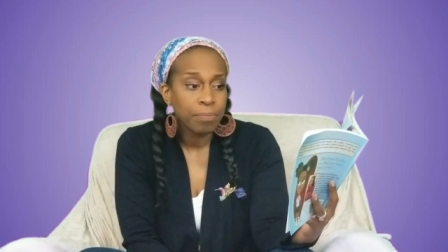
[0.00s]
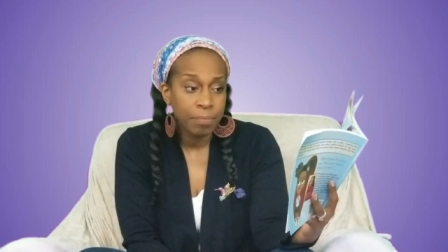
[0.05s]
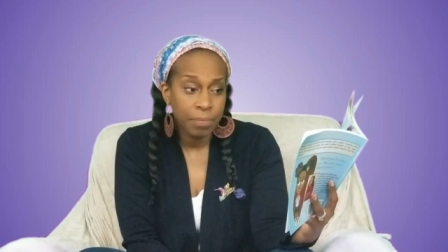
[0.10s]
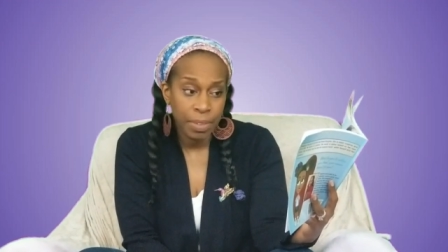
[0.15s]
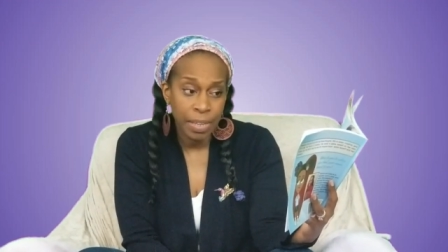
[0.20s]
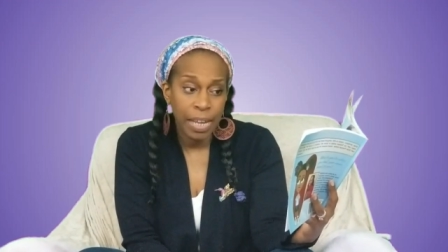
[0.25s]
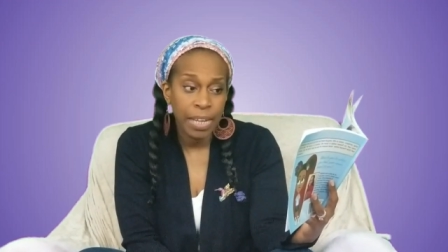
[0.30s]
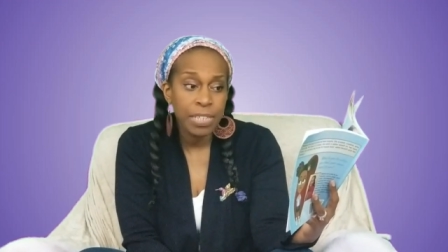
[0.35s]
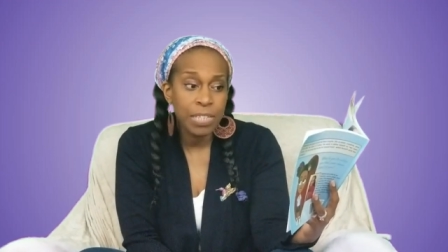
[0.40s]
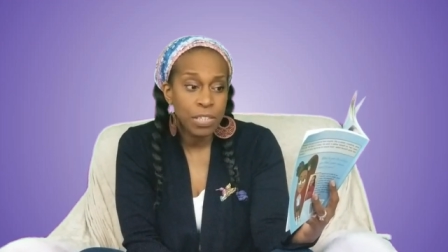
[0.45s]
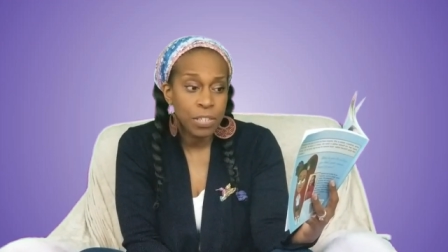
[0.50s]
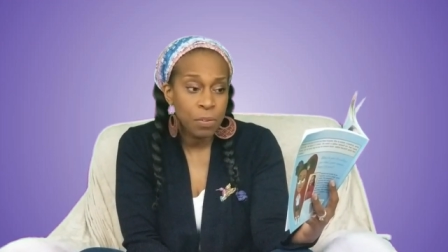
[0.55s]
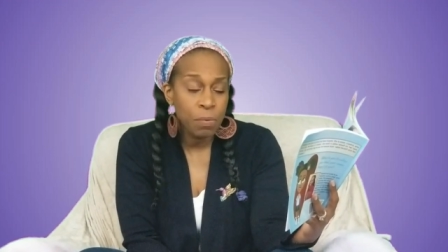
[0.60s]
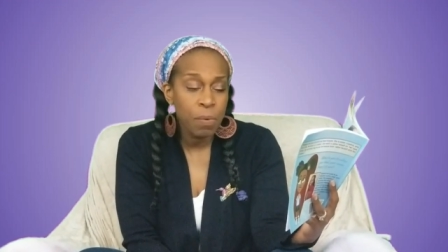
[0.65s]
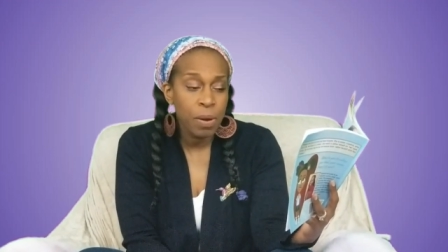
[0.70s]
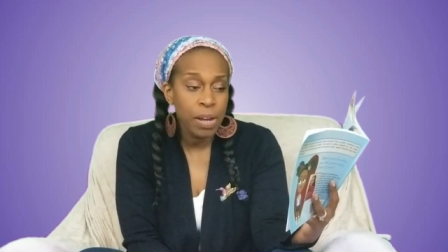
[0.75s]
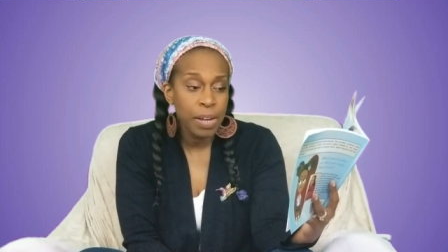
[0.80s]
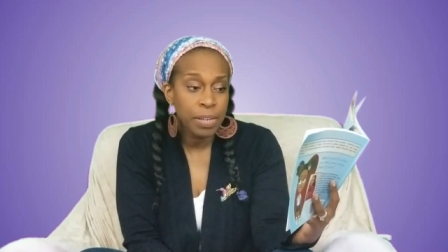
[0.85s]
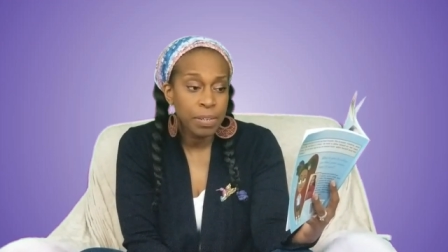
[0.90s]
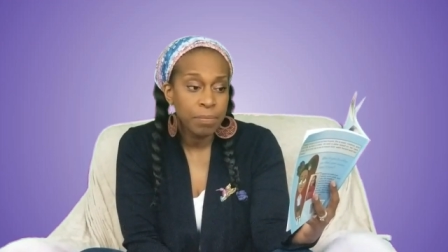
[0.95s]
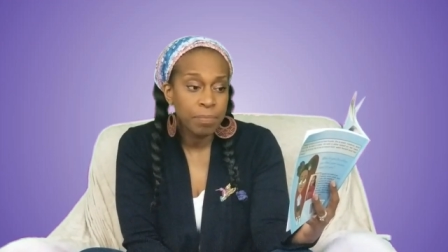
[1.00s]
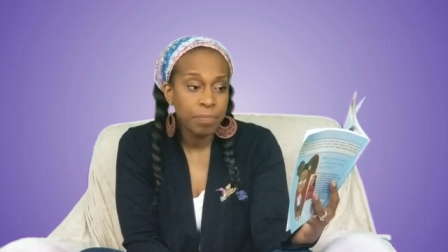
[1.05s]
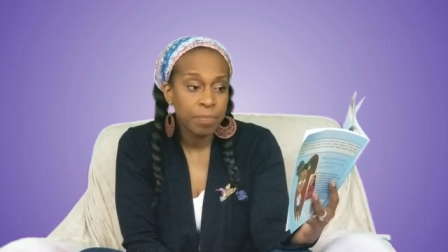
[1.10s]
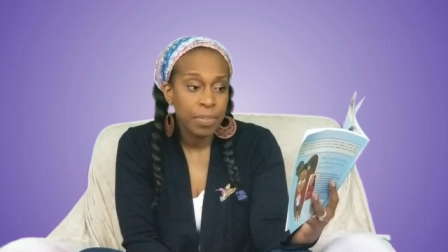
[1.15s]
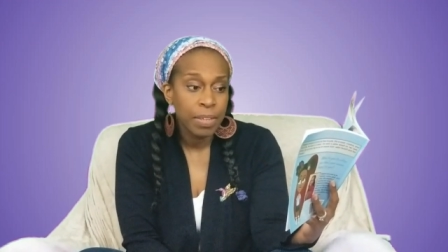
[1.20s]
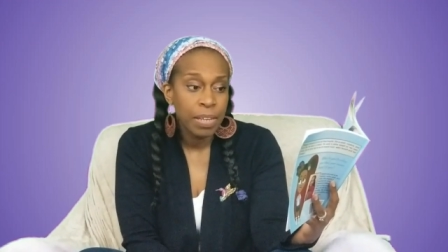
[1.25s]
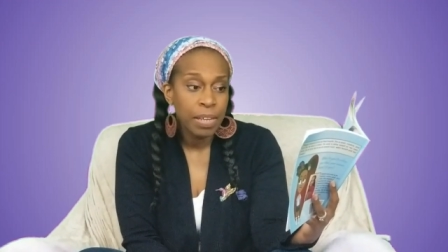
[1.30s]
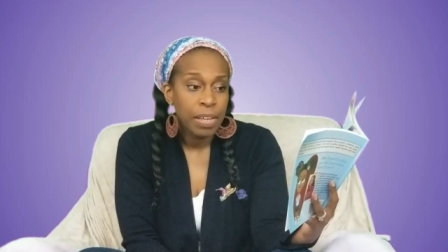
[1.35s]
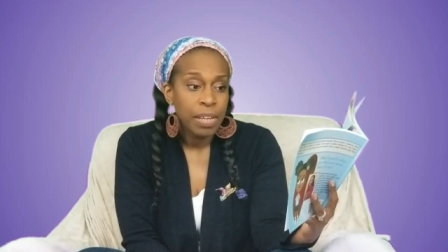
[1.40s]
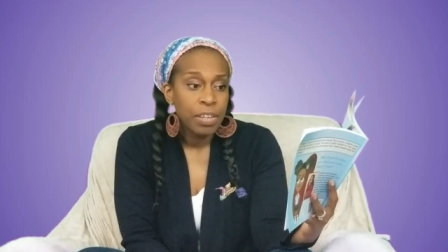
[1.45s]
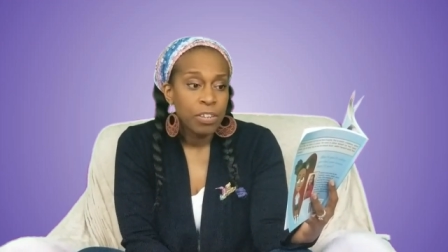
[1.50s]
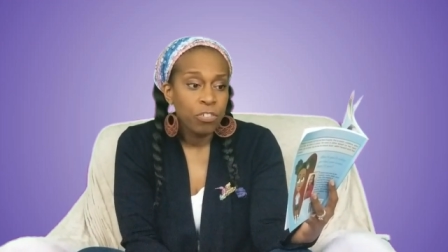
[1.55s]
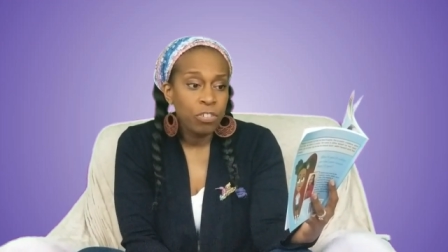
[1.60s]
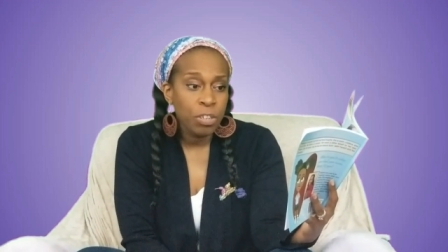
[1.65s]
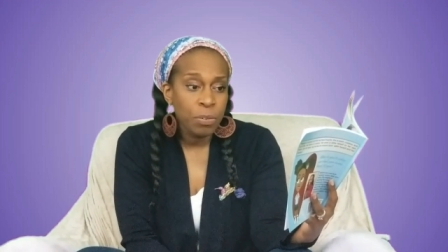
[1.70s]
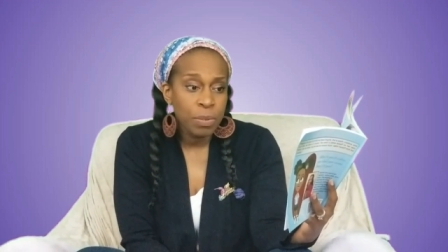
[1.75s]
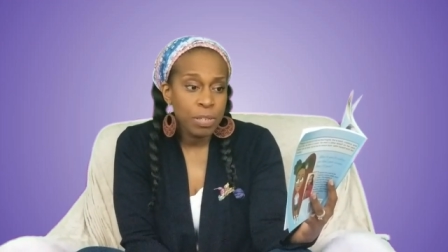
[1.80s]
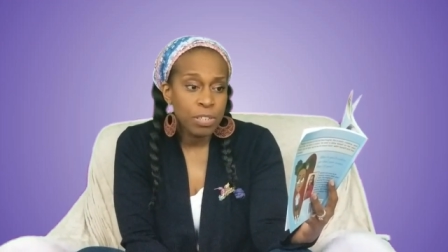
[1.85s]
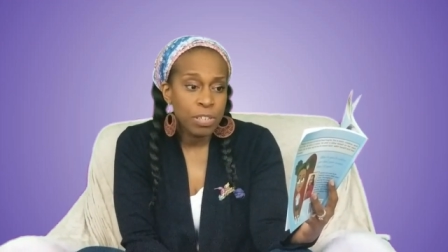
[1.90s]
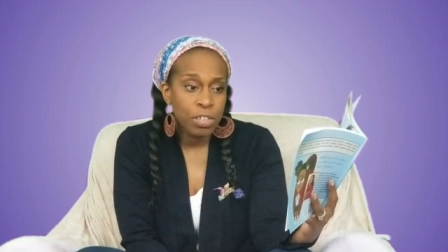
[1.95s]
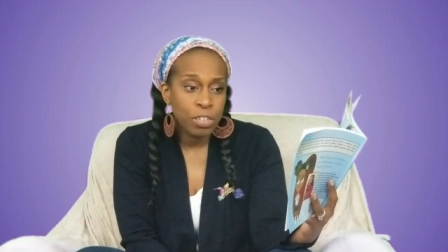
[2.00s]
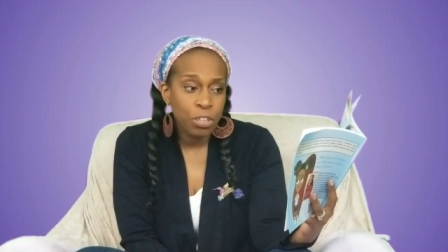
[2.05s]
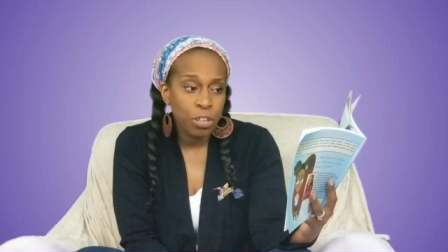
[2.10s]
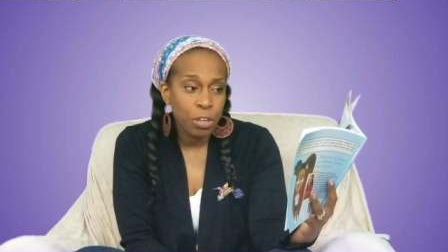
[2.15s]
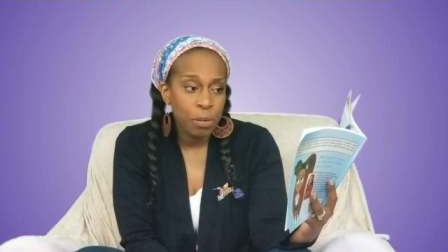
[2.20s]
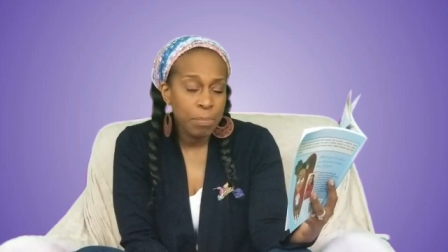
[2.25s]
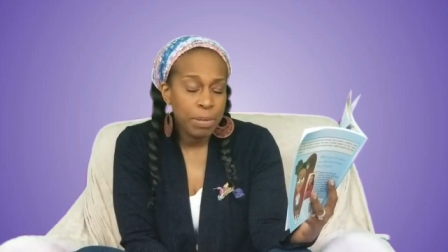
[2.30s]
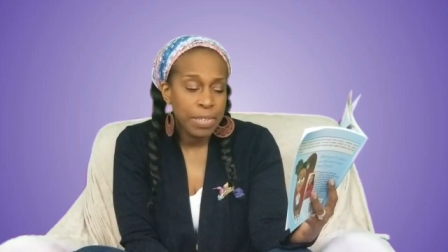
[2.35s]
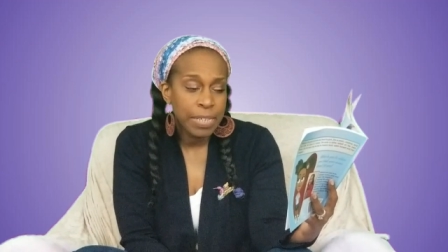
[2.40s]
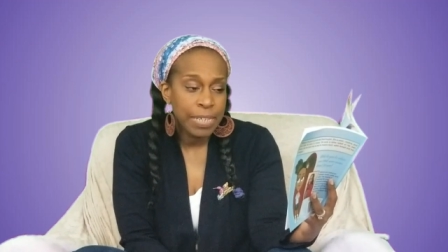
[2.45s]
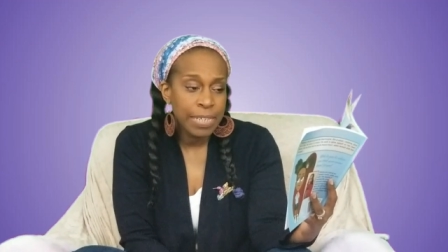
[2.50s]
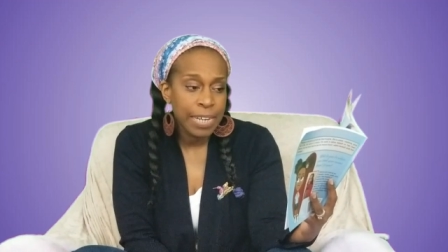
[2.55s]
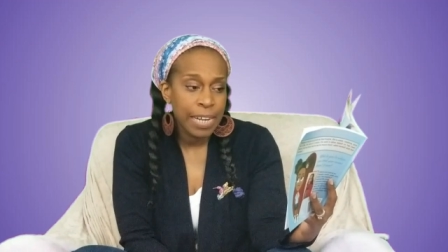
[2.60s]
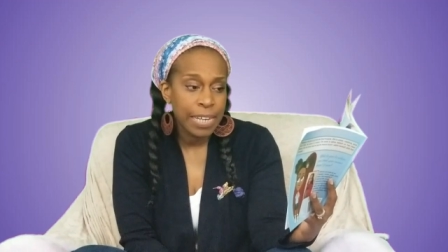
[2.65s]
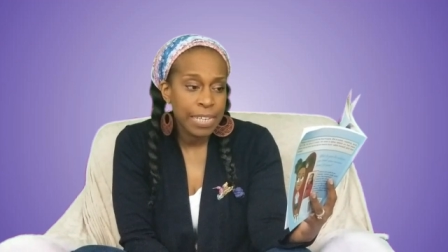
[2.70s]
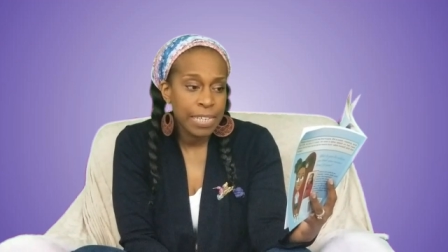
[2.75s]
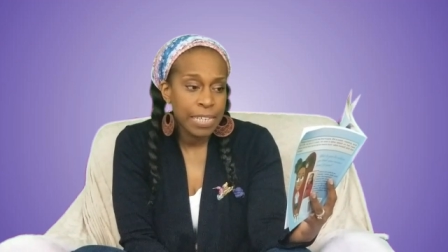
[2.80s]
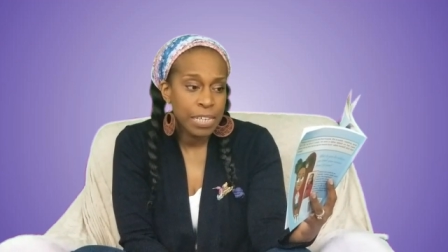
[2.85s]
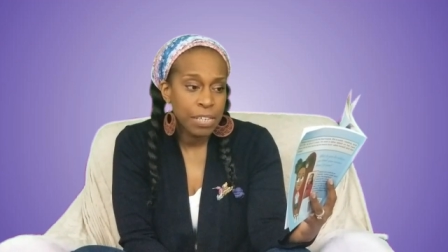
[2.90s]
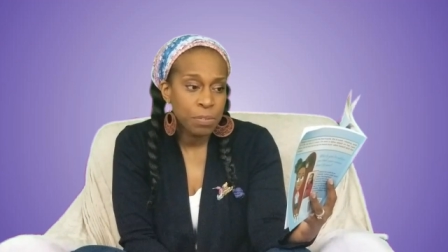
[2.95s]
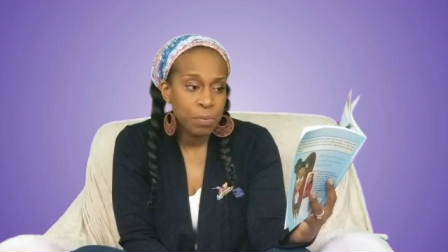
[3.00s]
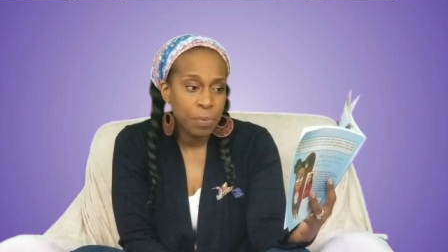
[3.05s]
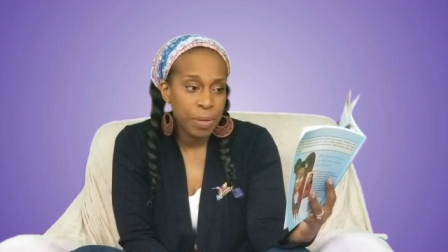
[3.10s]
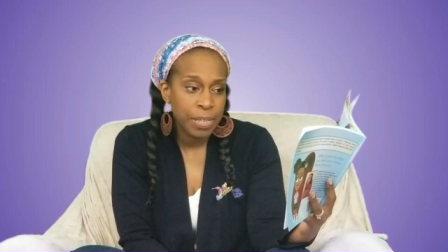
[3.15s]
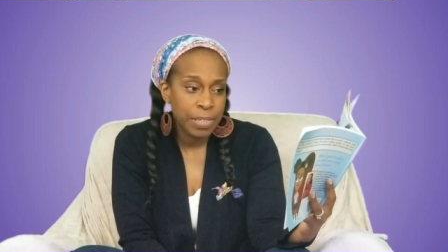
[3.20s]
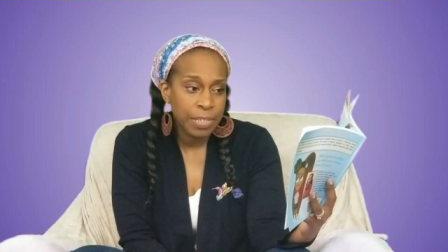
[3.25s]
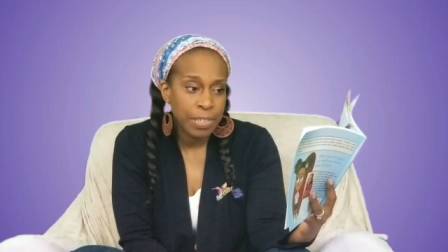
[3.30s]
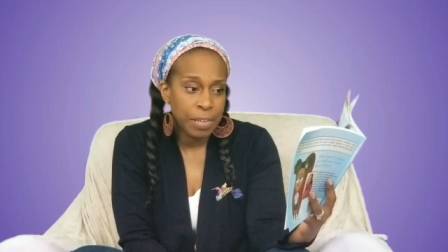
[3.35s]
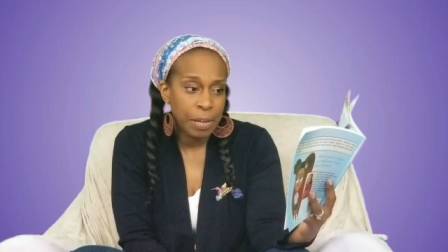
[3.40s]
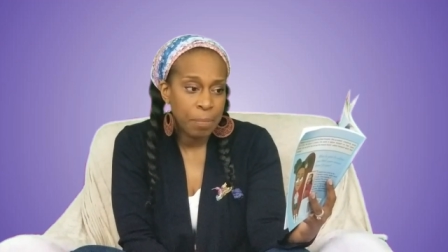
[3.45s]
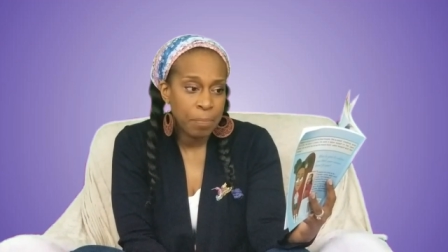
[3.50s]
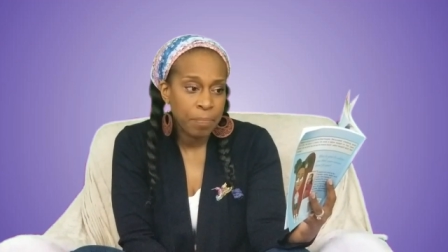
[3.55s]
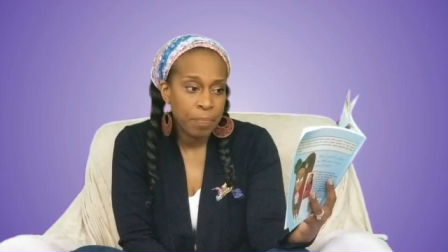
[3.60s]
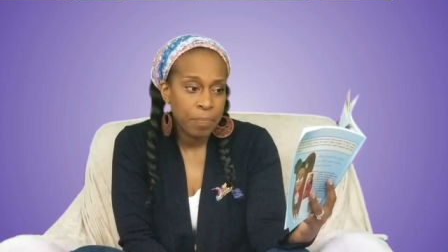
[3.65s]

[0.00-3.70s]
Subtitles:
That's the one. She was determined to test his wisdom.